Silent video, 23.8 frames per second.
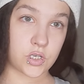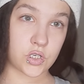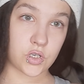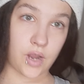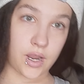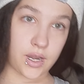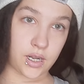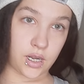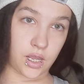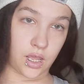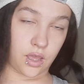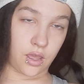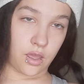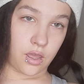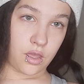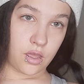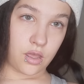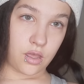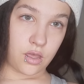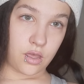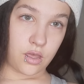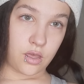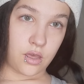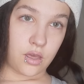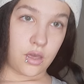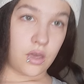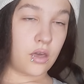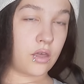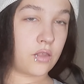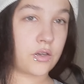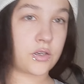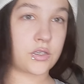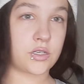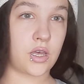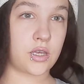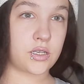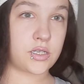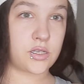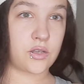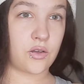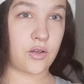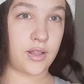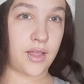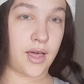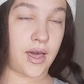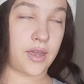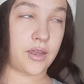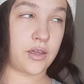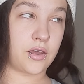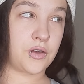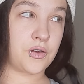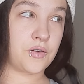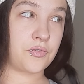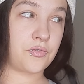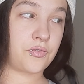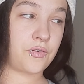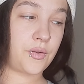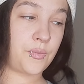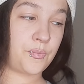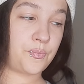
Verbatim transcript: trendy, there's also a lot of,